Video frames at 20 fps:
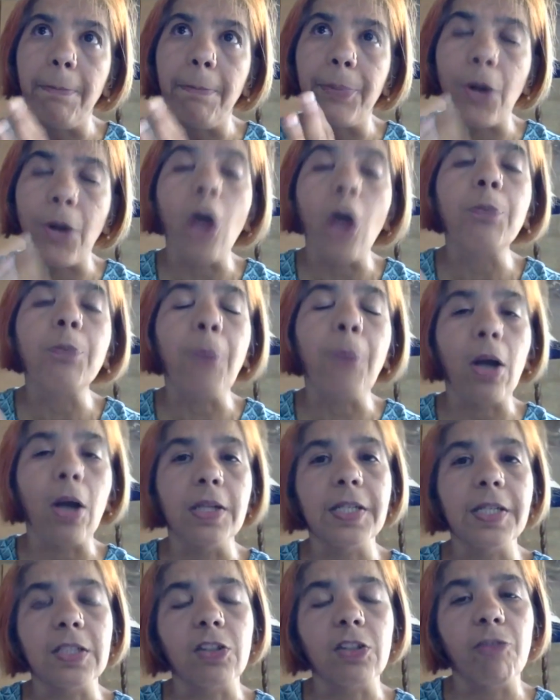broad
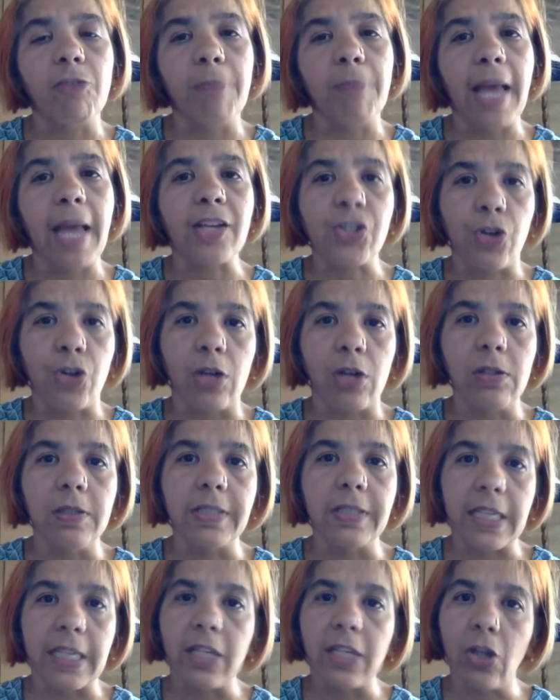politics of Black
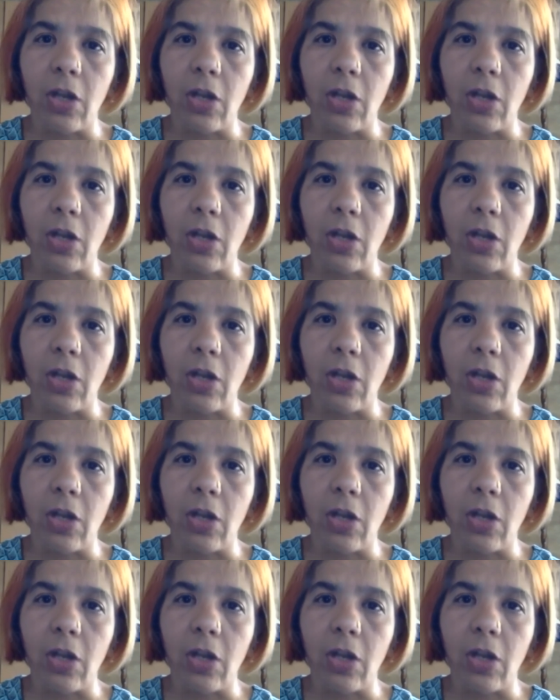struggles in